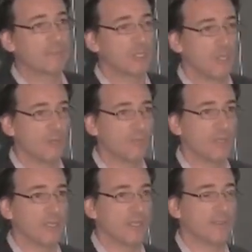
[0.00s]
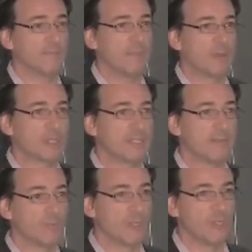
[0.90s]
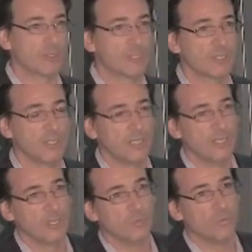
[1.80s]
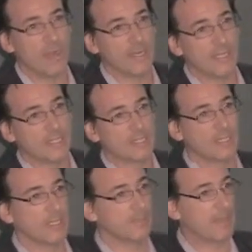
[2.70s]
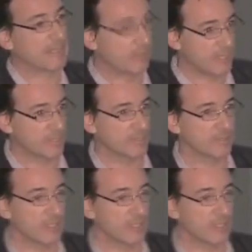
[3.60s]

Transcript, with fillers: So there is two types of power system that we use. One